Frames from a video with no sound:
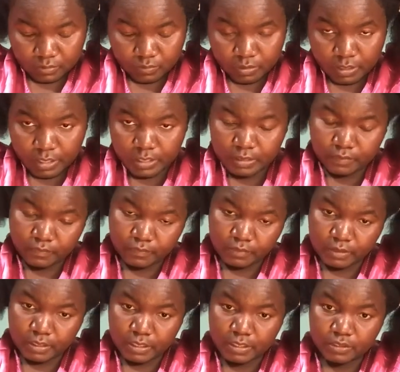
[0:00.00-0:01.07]
kind of
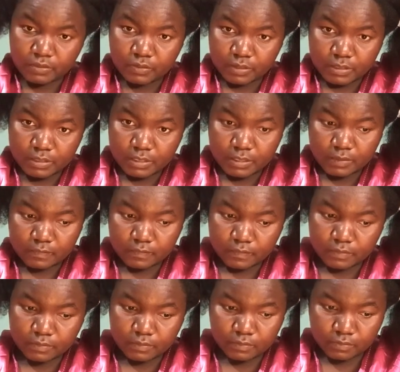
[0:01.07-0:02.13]
forget yourself.
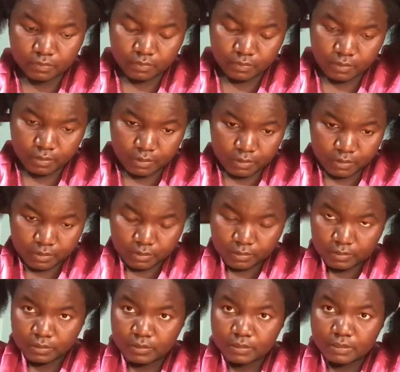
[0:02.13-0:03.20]
So
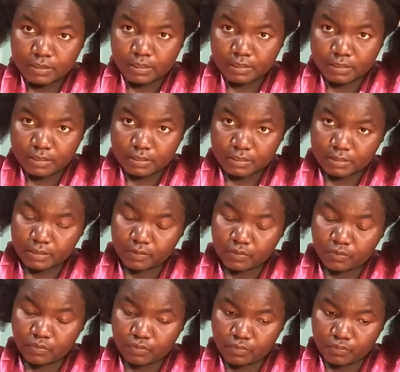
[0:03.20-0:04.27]
these are just a
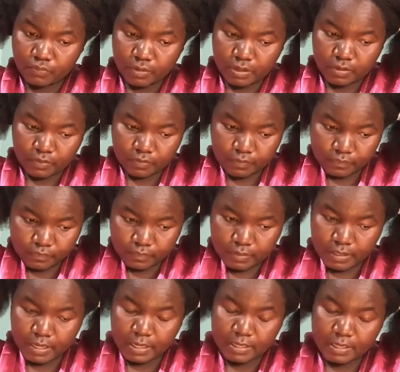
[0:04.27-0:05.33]
good way of
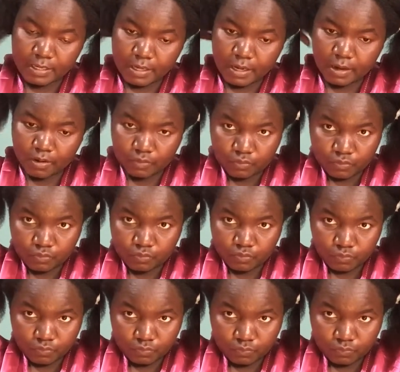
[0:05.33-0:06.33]
learning how to